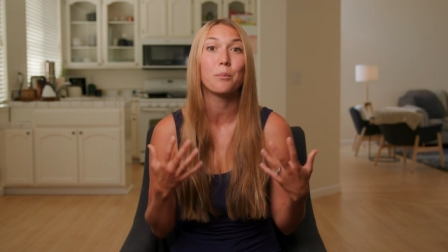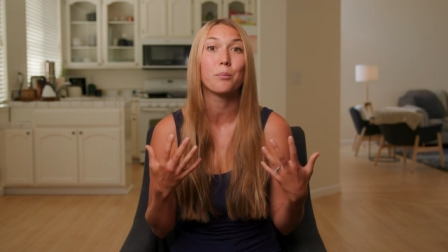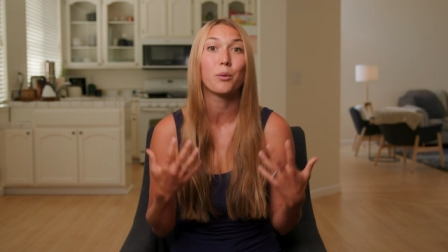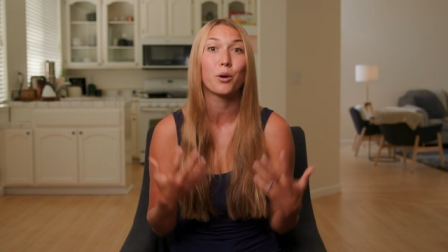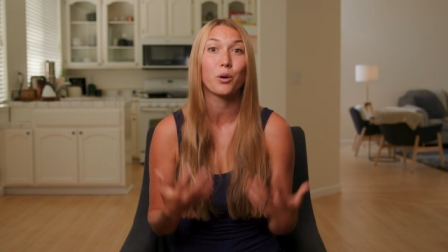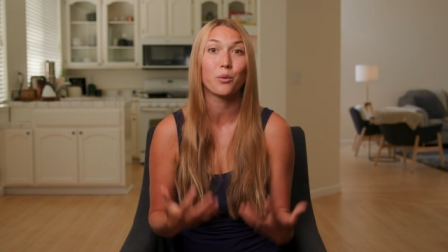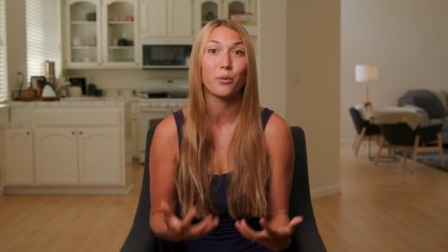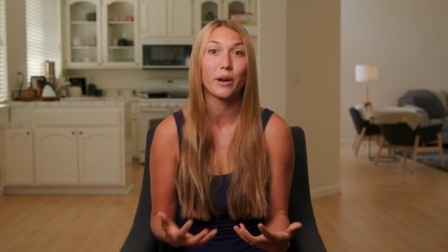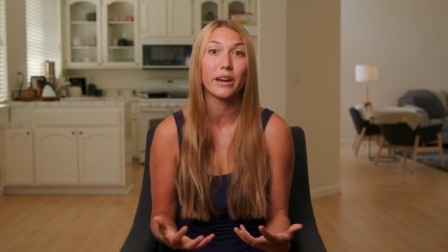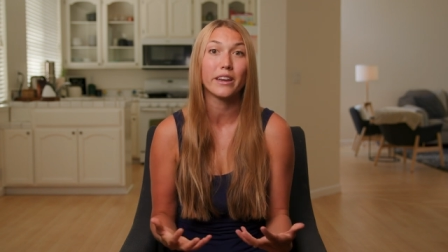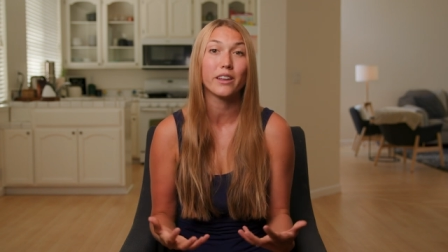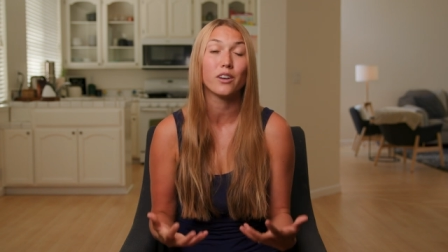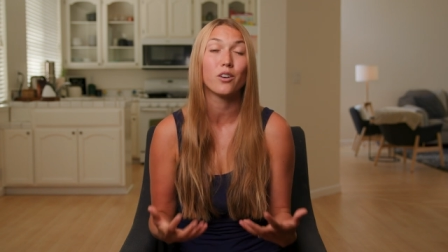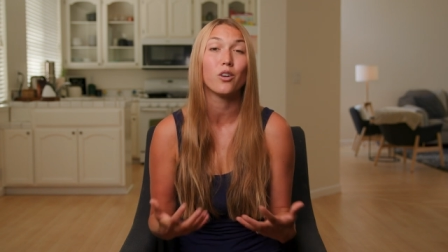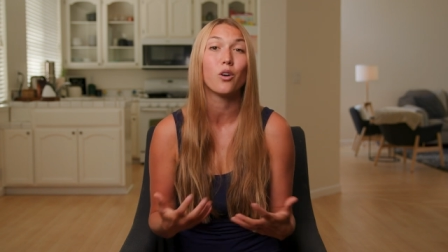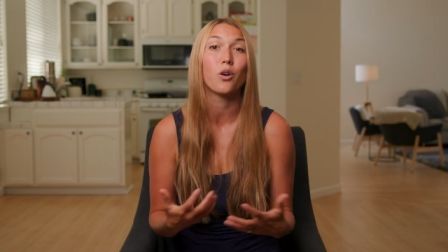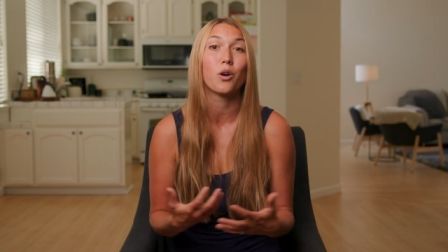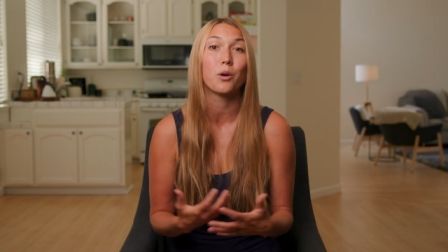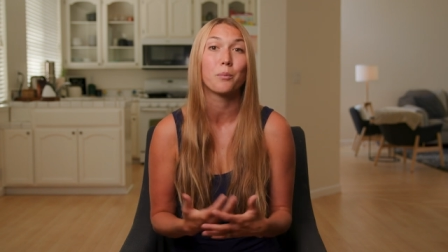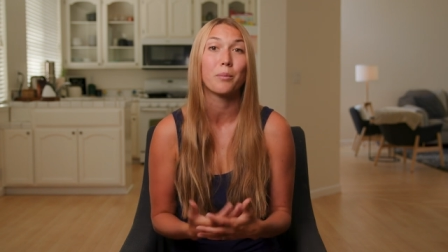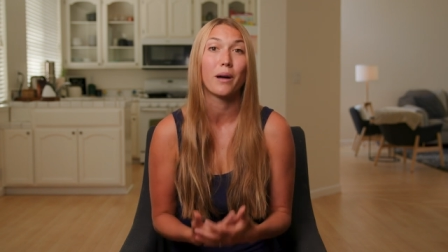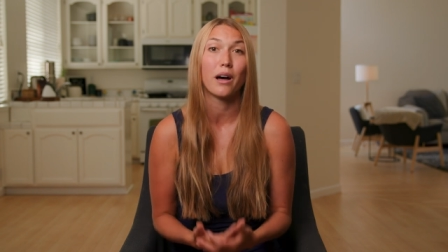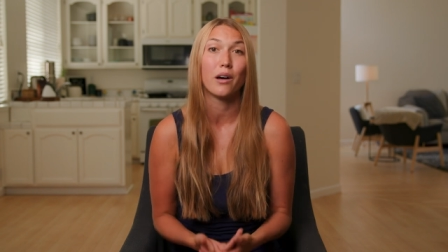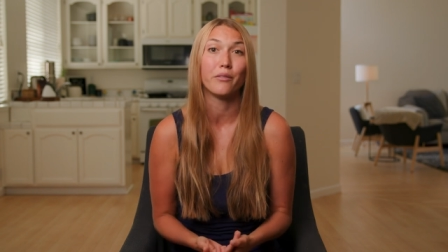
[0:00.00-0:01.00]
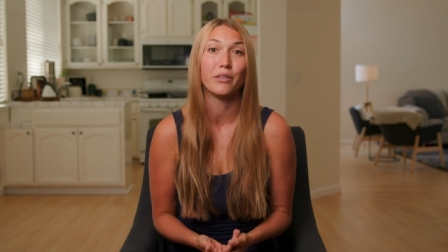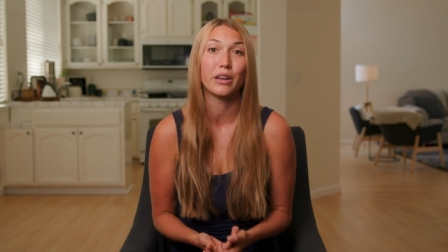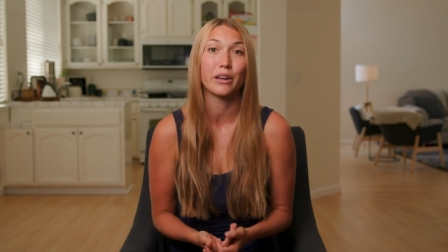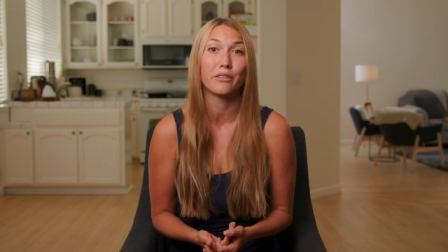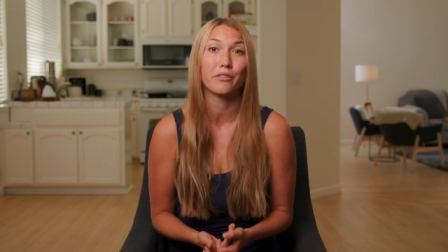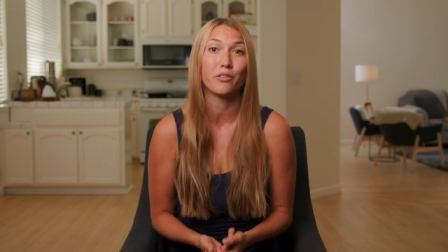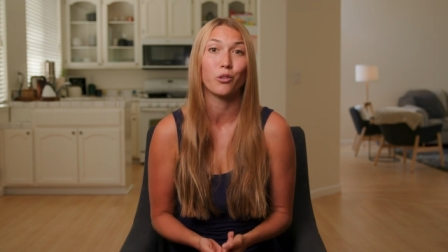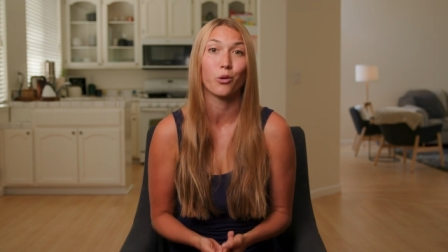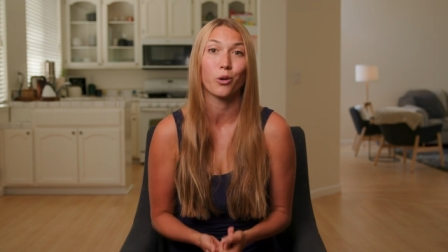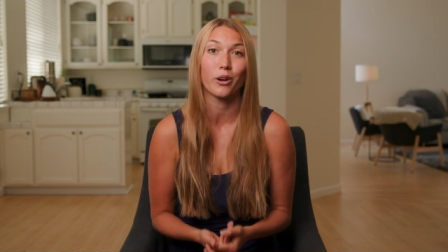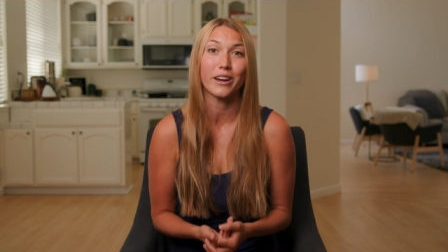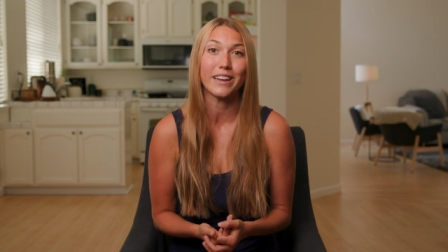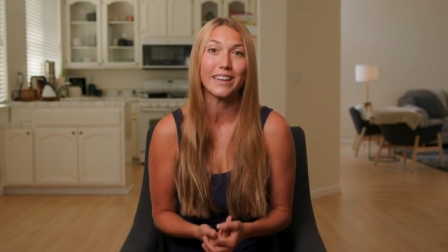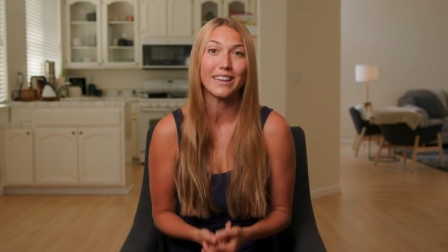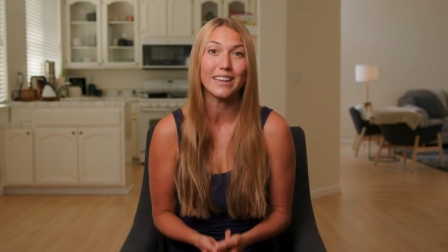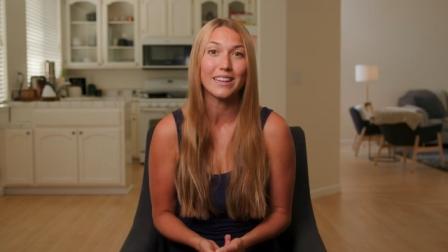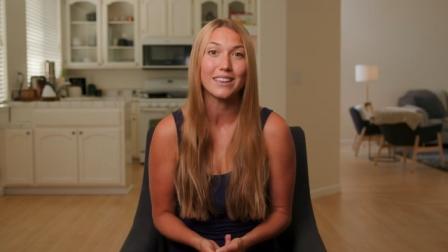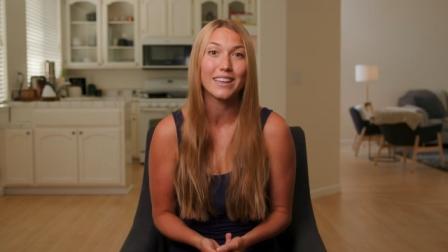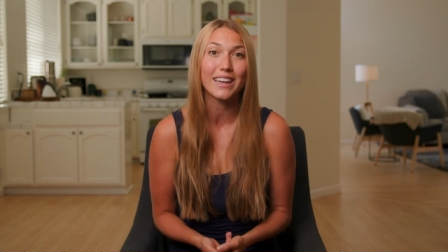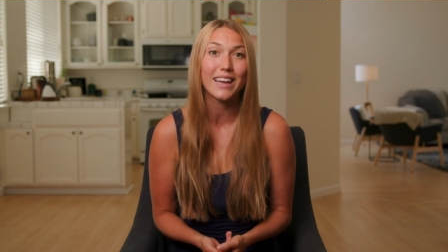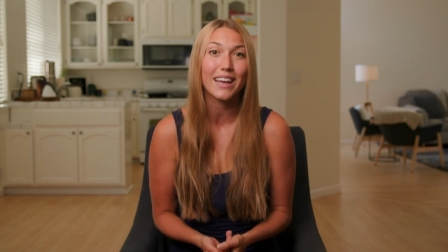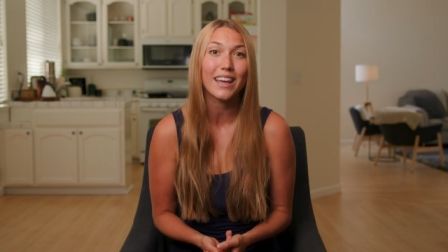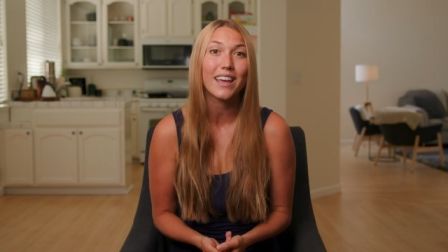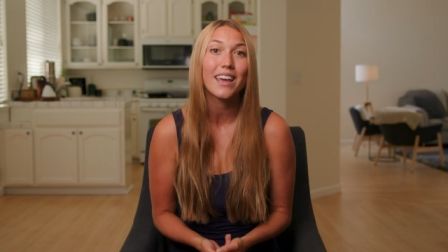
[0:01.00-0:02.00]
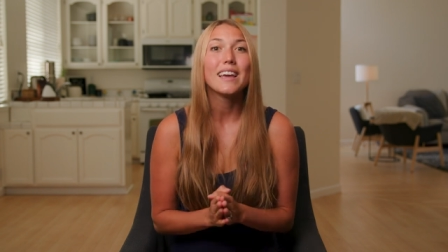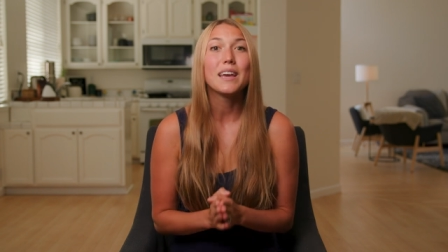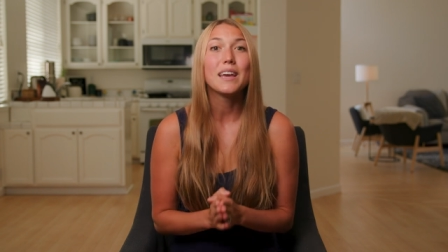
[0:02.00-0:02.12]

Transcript: perineal or pelvic floor healing.